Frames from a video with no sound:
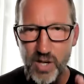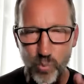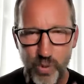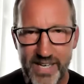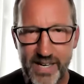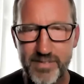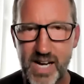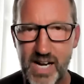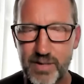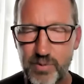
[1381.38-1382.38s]
We have
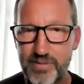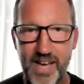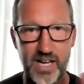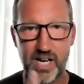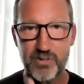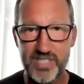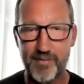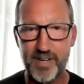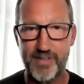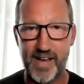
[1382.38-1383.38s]
done, we've had
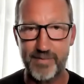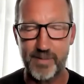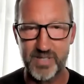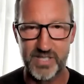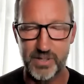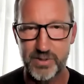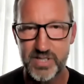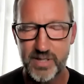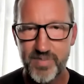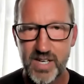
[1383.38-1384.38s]
175 episodes.